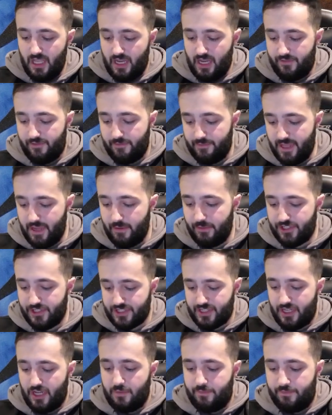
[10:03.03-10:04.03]
From there, we're
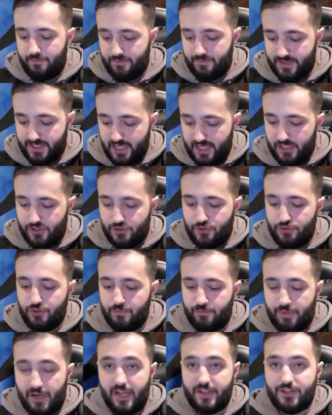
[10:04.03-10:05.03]
just going to set 2
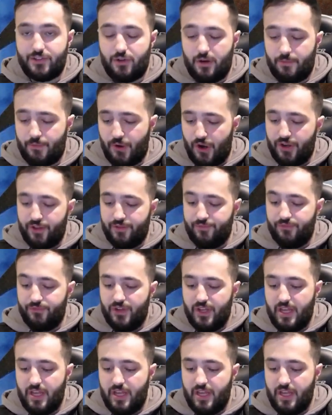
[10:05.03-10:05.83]
and pass to our opponent.